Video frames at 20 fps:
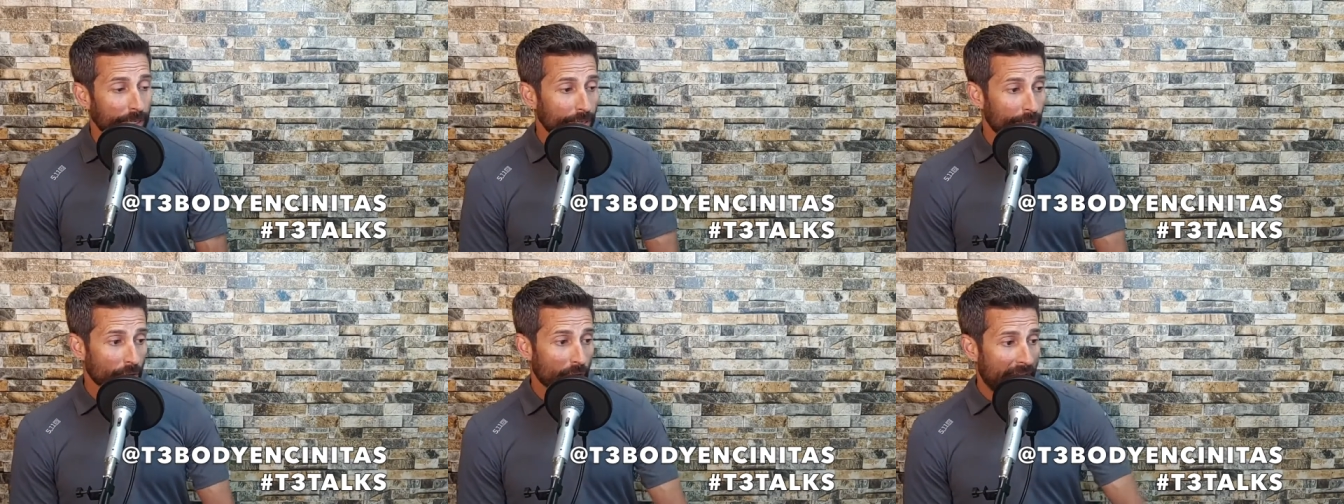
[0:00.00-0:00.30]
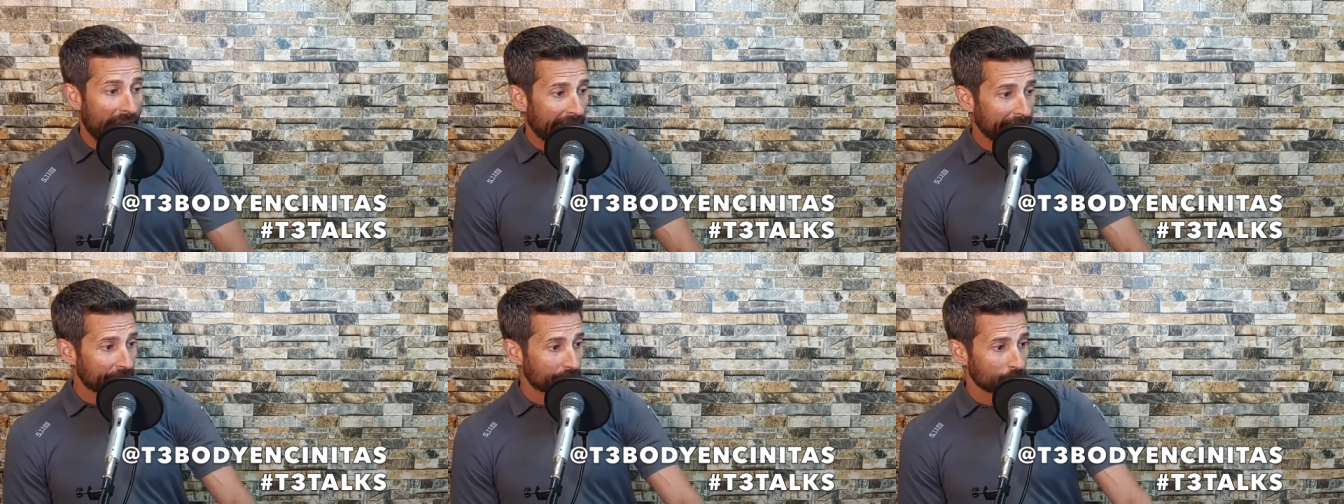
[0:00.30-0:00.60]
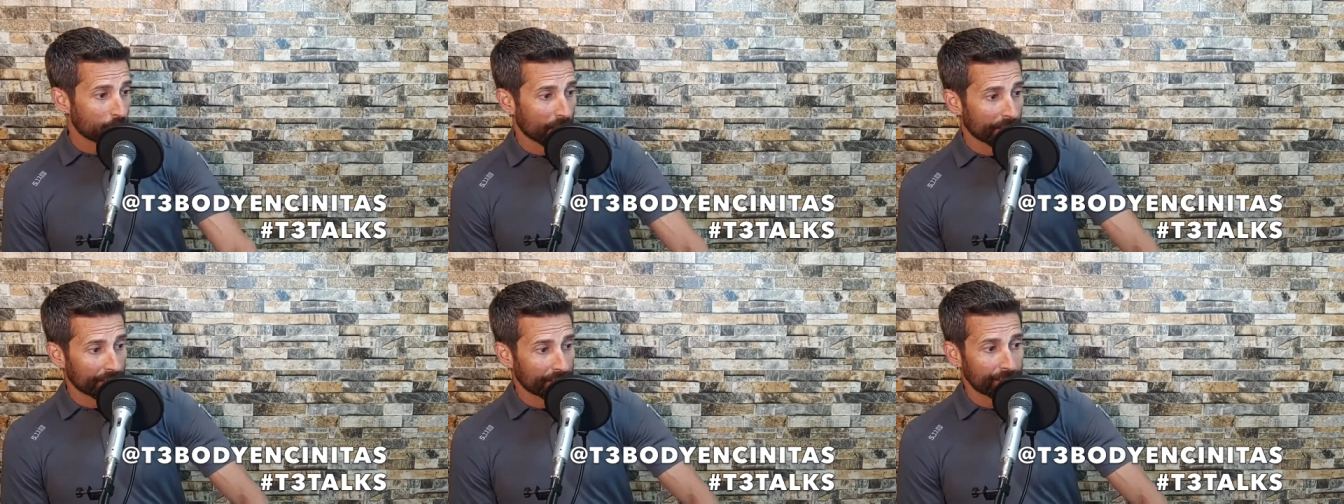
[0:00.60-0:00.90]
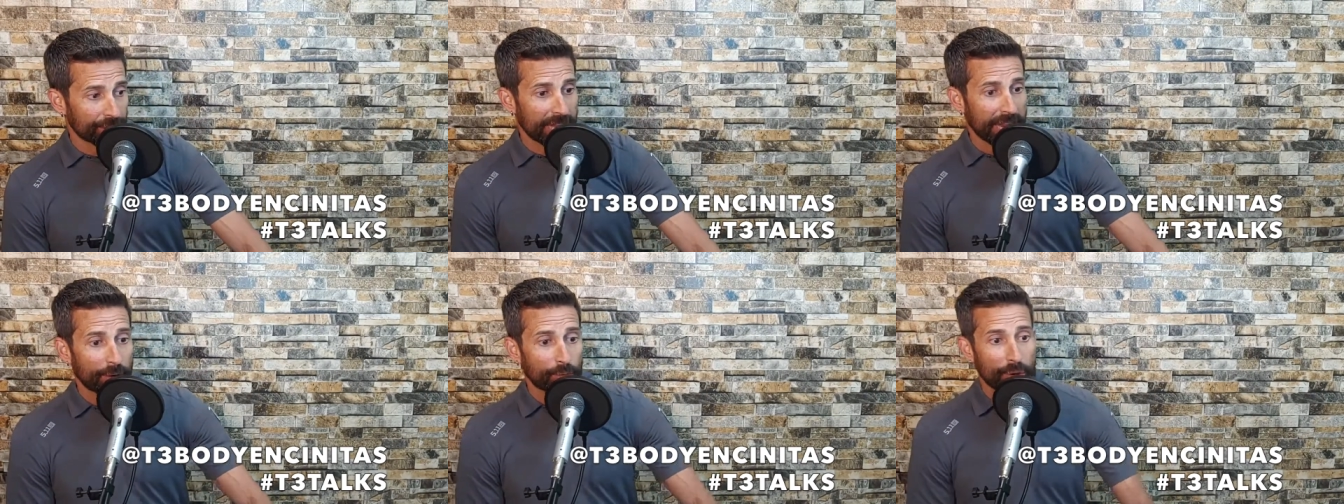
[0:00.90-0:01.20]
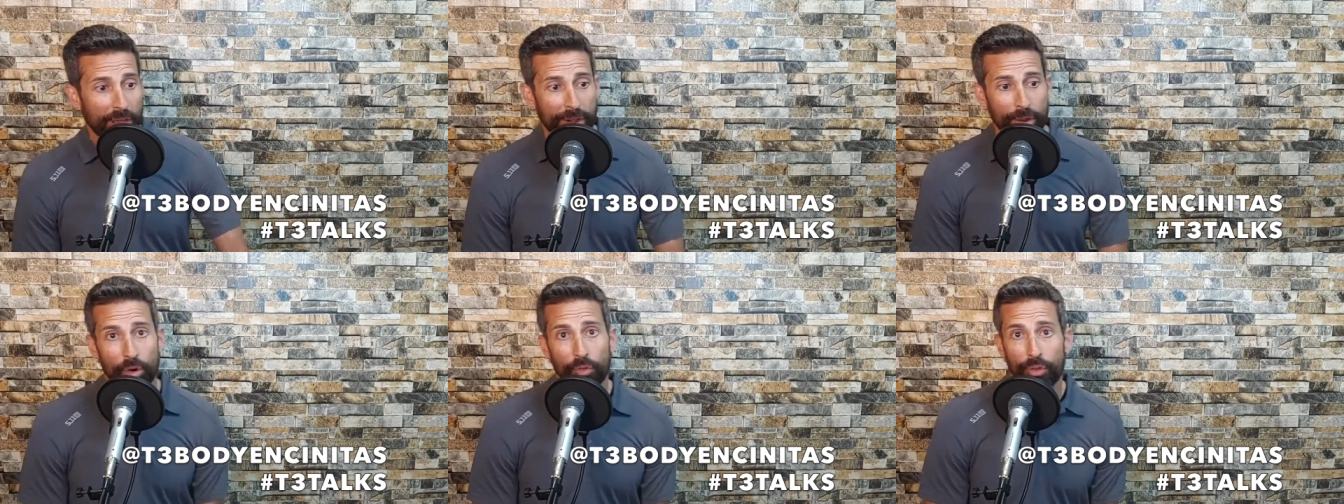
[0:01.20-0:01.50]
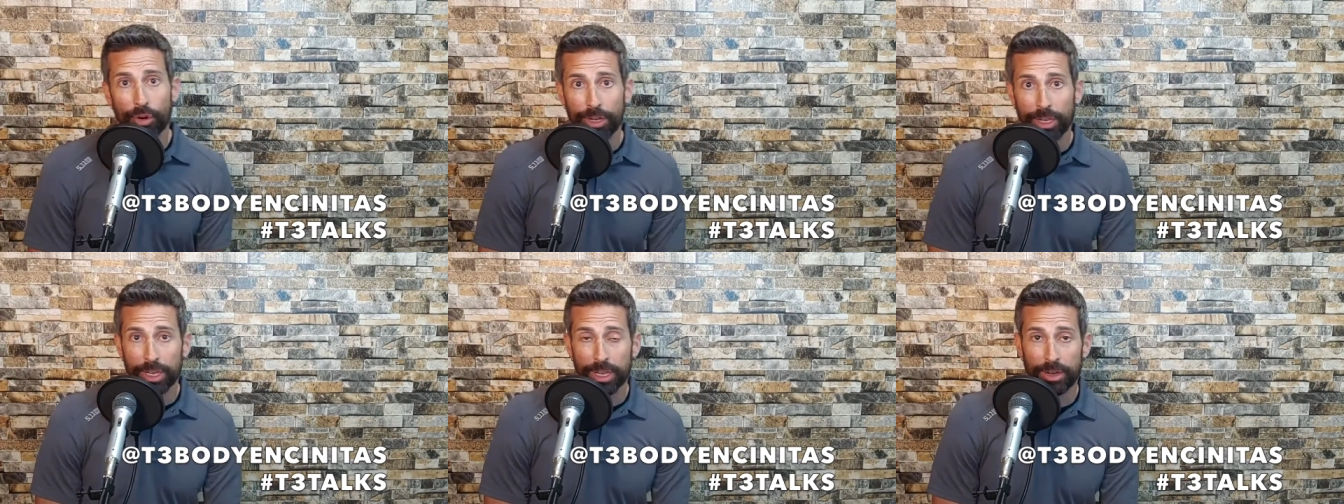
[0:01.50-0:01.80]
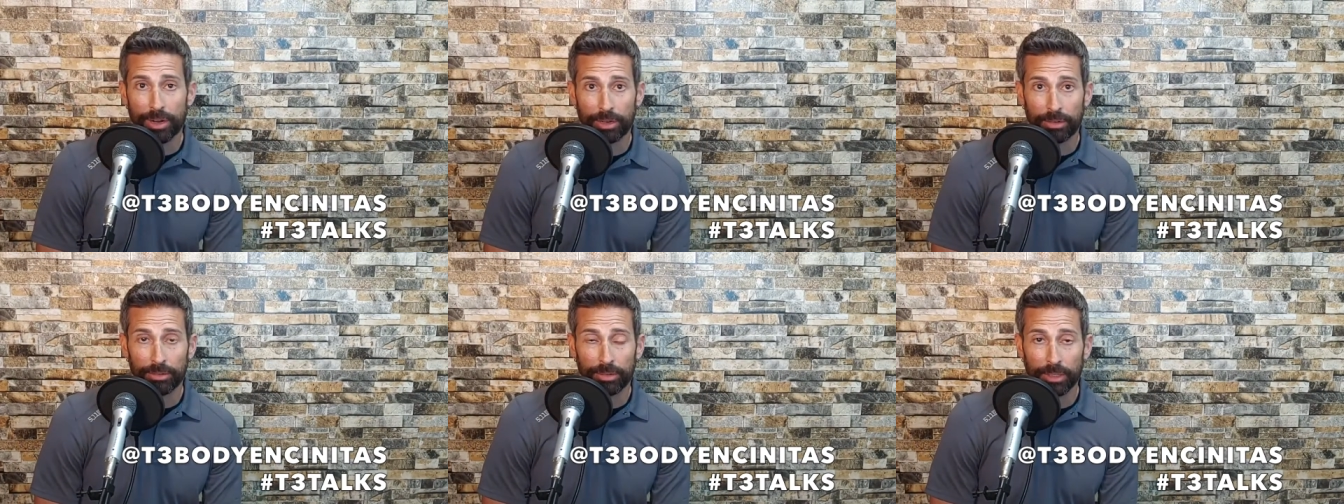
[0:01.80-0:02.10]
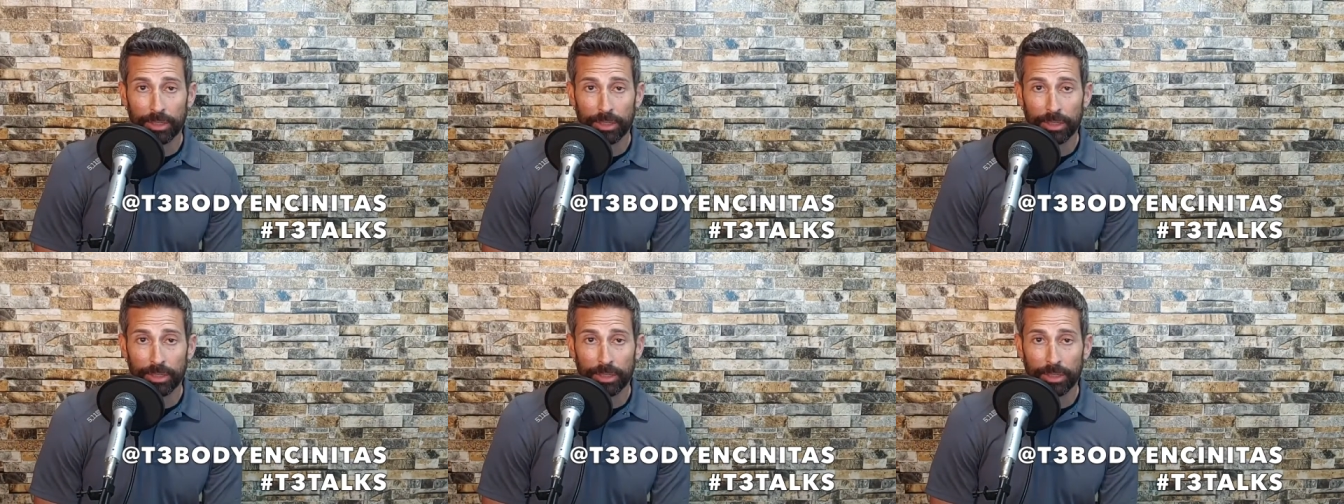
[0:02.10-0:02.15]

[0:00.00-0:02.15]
You know, I just want to stay right over here.